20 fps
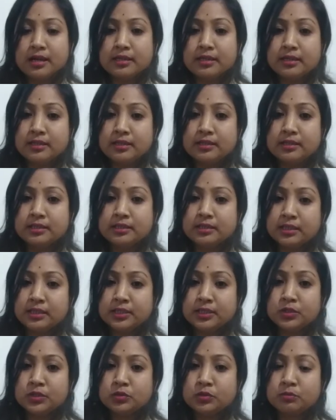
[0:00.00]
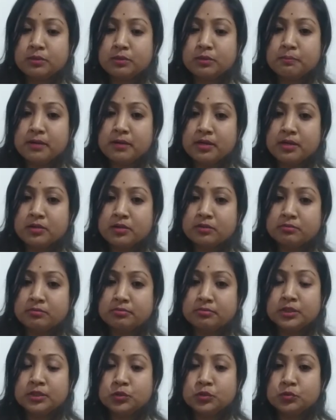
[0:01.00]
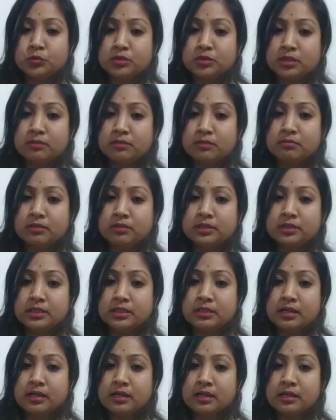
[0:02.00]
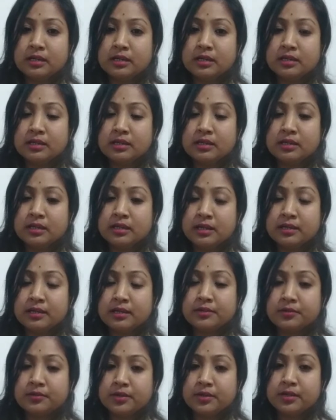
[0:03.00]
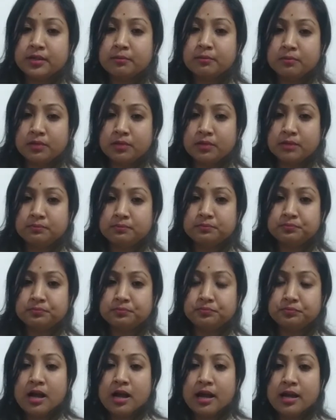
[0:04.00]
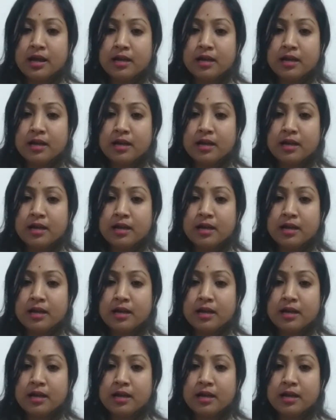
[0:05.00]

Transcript: I get the chance to be a part of this wonderful ZIIEI training program.